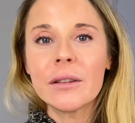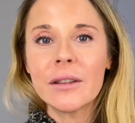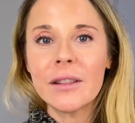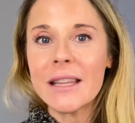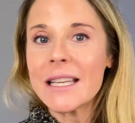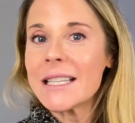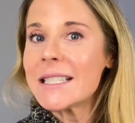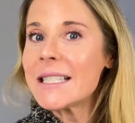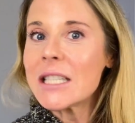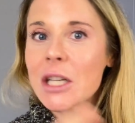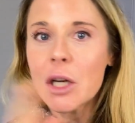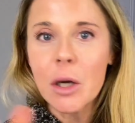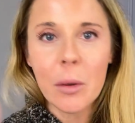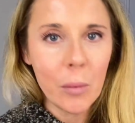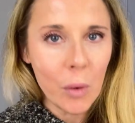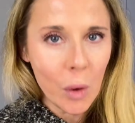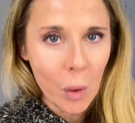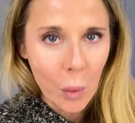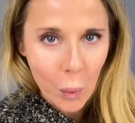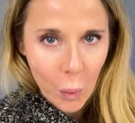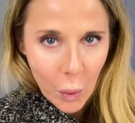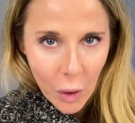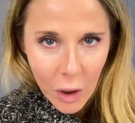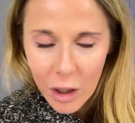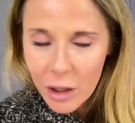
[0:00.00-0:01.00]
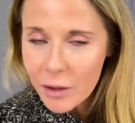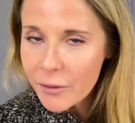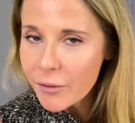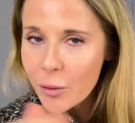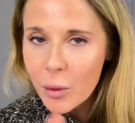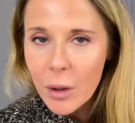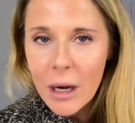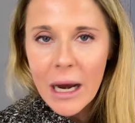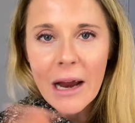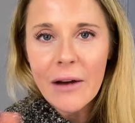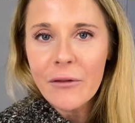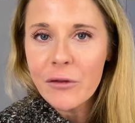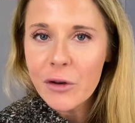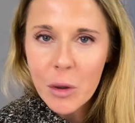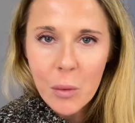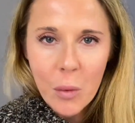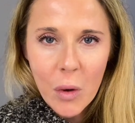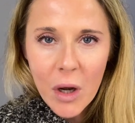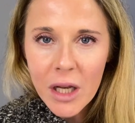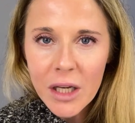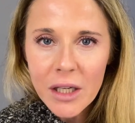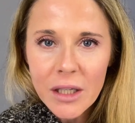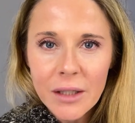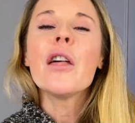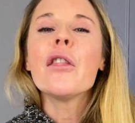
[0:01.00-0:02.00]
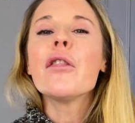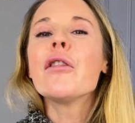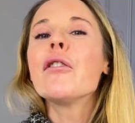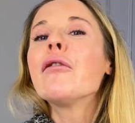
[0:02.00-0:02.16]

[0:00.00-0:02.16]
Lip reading: this serum will work for everyone,